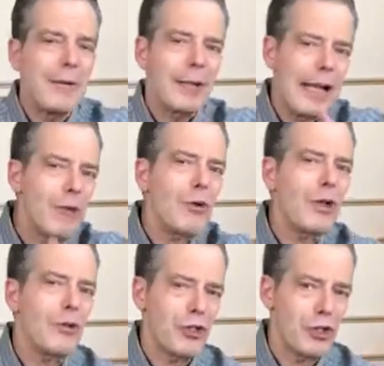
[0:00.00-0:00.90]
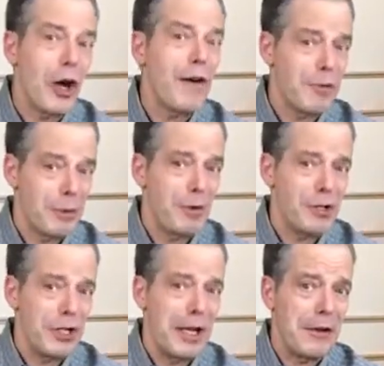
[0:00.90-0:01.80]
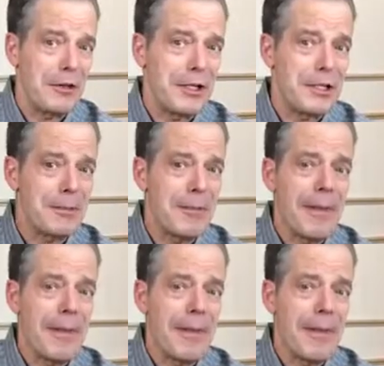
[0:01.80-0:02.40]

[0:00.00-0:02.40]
but had one of those soft personalities.